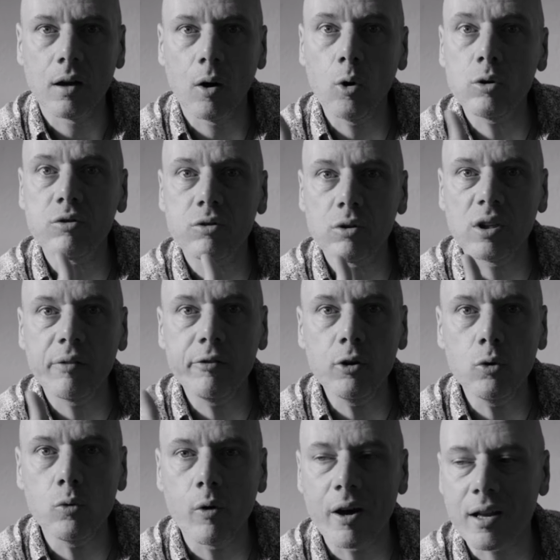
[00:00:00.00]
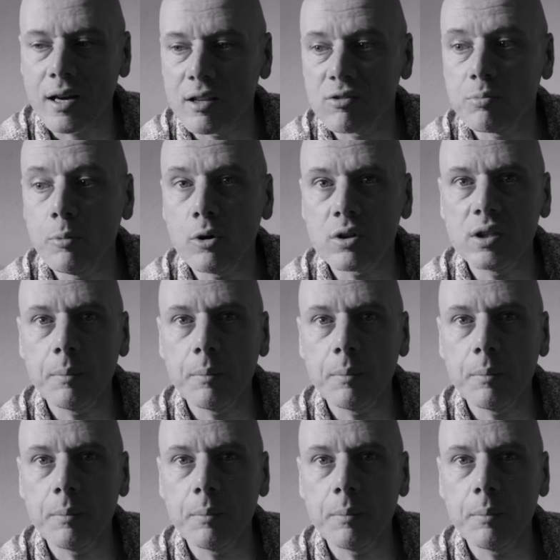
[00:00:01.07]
Also, the viewer is more